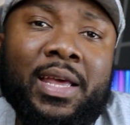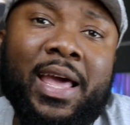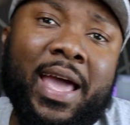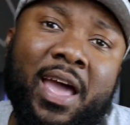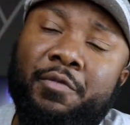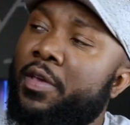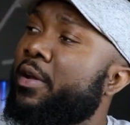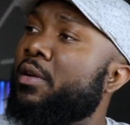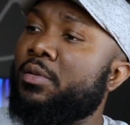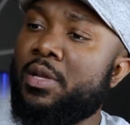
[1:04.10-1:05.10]
that I have
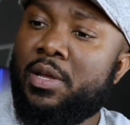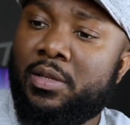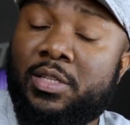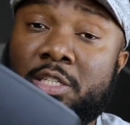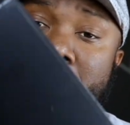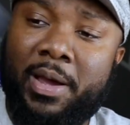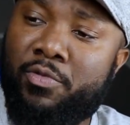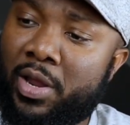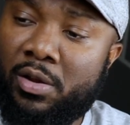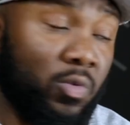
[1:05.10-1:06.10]
here, this is my
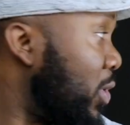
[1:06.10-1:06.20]
regular